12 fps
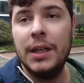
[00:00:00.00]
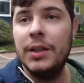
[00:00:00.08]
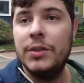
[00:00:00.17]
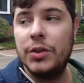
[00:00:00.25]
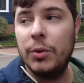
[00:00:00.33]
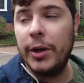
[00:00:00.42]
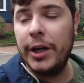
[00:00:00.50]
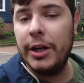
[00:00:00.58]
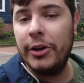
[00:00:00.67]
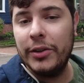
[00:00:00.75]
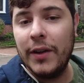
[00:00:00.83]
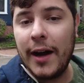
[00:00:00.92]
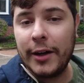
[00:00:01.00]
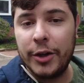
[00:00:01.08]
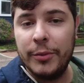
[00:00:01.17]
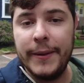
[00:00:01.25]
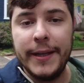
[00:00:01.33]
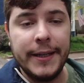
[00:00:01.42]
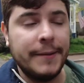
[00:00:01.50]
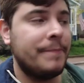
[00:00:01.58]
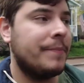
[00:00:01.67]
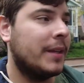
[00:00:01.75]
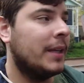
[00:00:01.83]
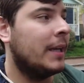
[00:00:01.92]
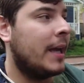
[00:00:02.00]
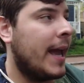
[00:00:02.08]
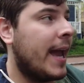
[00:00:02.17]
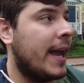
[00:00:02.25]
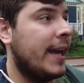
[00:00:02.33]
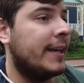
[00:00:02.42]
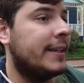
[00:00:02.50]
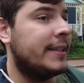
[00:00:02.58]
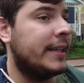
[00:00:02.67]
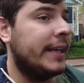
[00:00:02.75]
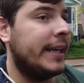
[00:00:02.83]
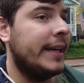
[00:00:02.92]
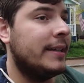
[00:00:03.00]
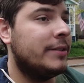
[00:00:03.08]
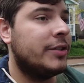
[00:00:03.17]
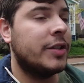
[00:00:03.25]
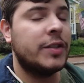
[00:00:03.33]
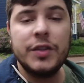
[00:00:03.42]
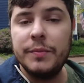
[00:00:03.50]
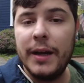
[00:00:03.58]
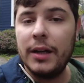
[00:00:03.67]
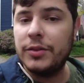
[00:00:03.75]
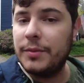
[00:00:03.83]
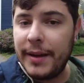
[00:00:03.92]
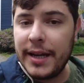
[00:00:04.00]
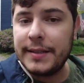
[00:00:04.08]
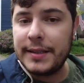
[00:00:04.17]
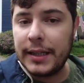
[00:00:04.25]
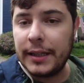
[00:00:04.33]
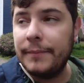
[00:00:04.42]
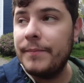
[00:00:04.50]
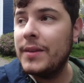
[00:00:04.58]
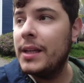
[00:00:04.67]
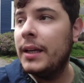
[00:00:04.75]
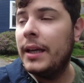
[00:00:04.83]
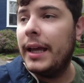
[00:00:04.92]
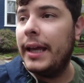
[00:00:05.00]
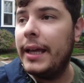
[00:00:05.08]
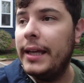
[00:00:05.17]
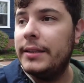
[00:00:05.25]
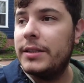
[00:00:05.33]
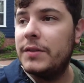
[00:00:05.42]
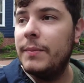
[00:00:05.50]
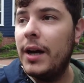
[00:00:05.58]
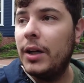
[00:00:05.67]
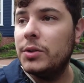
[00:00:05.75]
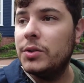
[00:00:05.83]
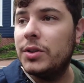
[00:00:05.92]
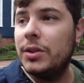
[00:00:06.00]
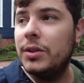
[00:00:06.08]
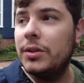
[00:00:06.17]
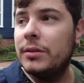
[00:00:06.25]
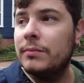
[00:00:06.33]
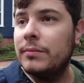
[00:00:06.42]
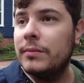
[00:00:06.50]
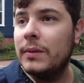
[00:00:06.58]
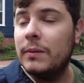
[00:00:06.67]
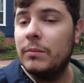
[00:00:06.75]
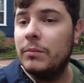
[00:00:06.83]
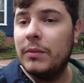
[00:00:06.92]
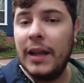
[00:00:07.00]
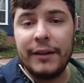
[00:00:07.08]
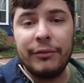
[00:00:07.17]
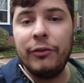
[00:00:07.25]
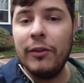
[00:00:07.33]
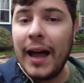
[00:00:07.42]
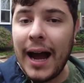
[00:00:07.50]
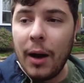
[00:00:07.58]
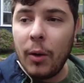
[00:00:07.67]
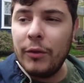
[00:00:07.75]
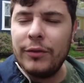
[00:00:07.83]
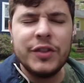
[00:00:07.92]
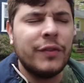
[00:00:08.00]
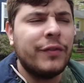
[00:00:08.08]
So we're here in Lockerbie and it just smells amazing. It smells like flowers,